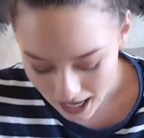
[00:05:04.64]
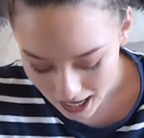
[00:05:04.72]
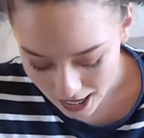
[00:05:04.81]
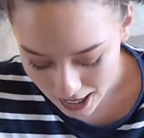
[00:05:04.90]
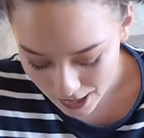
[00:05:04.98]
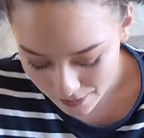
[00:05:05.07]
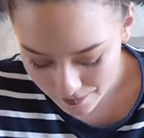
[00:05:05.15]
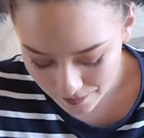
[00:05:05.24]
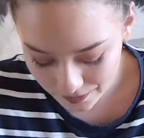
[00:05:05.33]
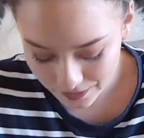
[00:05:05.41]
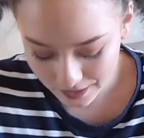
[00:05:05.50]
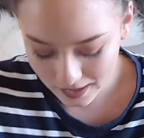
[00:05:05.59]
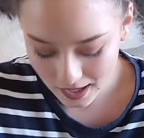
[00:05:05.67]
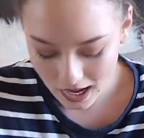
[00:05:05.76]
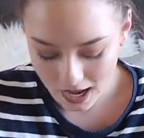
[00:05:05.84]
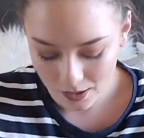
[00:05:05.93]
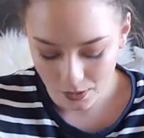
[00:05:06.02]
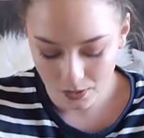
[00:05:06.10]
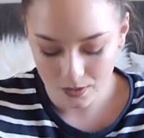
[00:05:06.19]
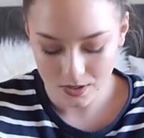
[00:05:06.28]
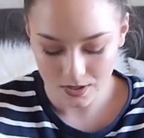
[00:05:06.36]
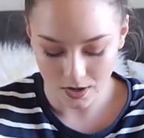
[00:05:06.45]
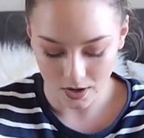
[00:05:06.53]
I
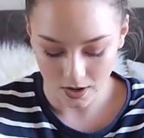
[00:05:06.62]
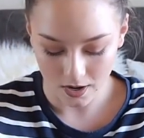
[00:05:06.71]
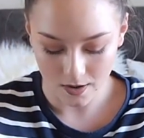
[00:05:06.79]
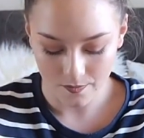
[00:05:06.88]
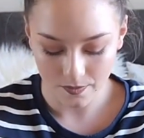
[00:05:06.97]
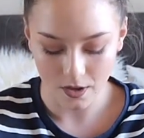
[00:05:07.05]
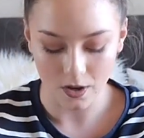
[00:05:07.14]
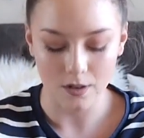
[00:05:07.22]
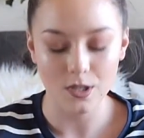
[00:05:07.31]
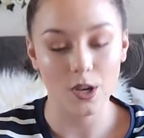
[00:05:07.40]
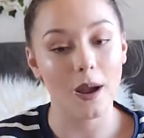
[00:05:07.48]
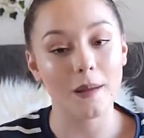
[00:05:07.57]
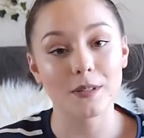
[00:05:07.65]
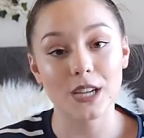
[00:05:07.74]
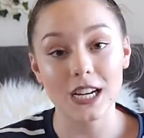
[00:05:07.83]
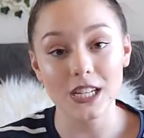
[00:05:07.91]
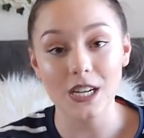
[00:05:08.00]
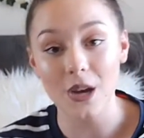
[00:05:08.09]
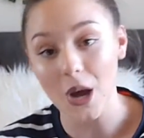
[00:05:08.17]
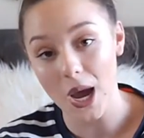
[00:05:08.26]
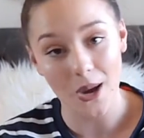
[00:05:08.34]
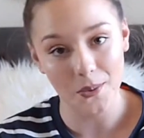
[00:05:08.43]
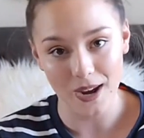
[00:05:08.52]
also, oh, so I'm changing
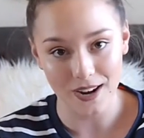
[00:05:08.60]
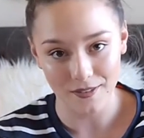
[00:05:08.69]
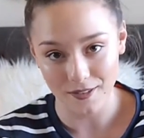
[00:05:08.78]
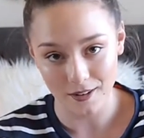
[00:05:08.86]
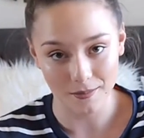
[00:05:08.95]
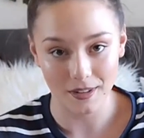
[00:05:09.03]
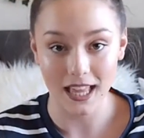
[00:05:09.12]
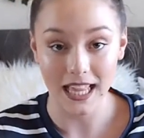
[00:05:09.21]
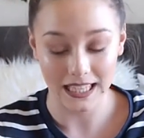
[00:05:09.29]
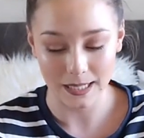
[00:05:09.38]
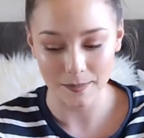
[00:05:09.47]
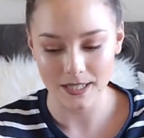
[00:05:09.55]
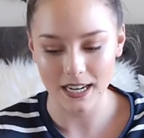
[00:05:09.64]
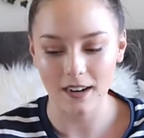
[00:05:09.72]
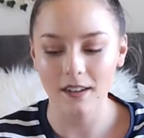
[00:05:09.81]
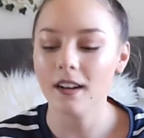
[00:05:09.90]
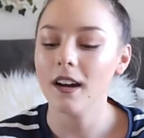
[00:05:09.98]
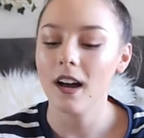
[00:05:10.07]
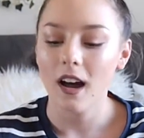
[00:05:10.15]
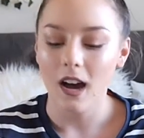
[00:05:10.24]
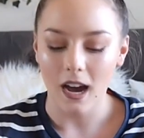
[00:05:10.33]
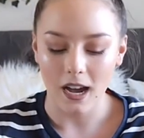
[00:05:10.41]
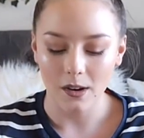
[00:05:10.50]
away from lips now.
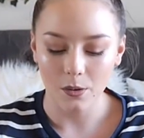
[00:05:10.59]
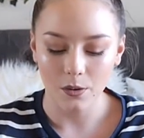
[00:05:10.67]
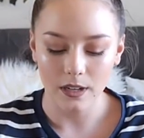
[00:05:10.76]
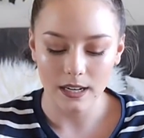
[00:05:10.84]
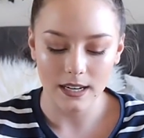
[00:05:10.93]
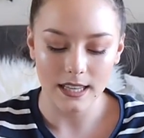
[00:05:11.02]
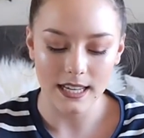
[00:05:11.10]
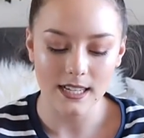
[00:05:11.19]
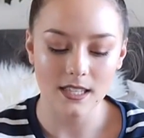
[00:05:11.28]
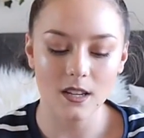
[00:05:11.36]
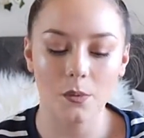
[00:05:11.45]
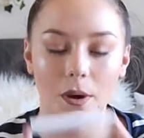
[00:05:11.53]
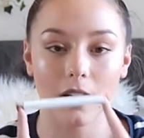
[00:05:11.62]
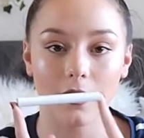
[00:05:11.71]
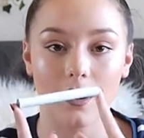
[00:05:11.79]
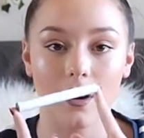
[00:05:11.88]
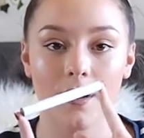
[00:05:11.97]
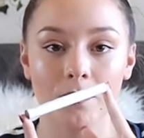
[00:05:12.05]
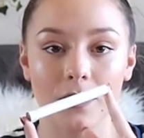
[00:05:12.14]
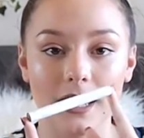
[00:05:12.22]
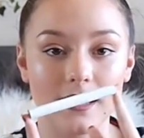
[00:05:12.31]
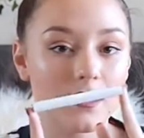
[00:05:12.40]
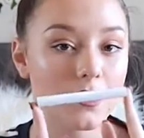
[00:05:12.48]
I ordered this a while ago.
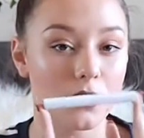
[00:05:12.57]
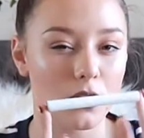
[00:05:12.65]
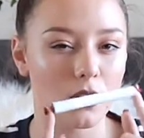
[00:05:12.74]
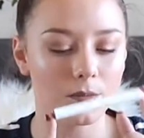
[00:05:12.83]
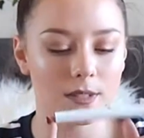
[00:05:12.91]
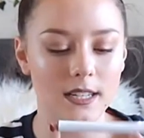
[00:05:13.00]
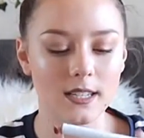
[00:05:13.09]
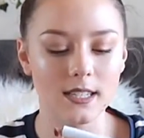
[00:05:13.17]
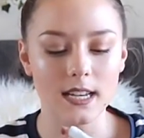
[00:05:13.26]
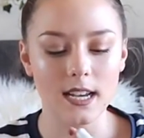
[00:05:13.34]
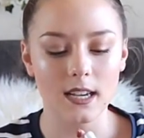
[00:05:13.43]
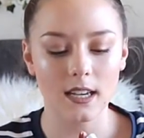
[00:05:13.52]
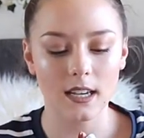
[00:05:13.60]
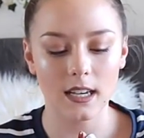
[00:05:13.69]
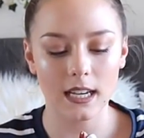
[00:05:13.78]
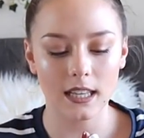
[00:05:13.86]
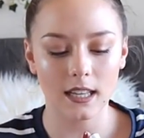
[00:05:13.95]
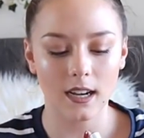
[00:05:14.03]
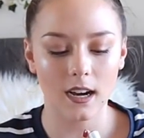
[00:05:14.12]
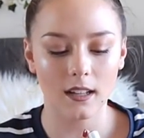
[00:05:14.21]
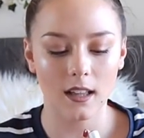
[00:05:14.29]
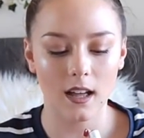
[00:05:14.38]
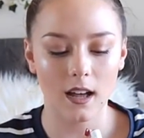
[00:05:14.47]
It's the sculpting stick in the
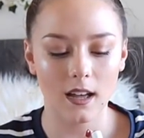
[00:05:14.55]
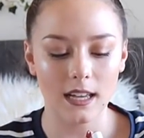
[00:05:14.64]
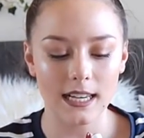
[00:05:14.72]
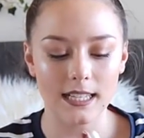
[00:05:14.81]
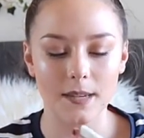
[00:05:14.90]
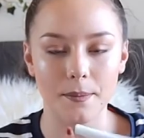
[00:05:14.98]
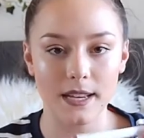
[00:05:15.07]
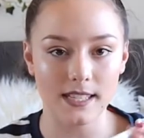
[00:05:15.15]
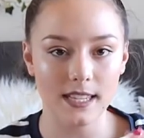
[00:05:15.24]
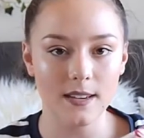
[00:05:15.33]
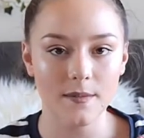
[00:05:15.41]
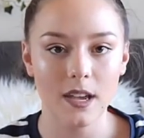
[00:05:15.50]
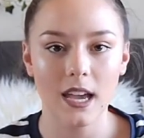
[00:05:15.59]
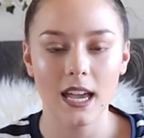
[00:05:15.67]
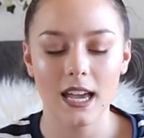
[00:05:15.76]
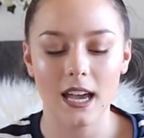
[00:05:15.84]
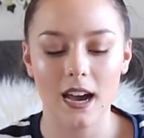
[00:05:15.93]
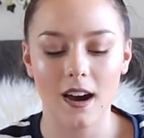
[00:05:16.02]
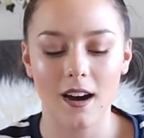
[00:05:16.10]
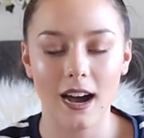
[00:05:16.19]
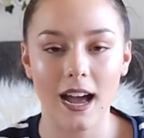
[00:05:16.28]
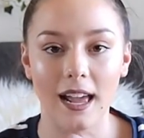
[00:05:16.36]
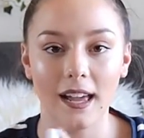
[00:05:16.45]
color Easy Peasy.
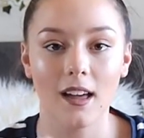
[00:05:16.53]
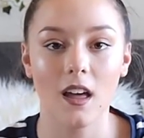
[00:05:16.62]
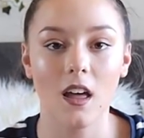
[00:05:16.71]
I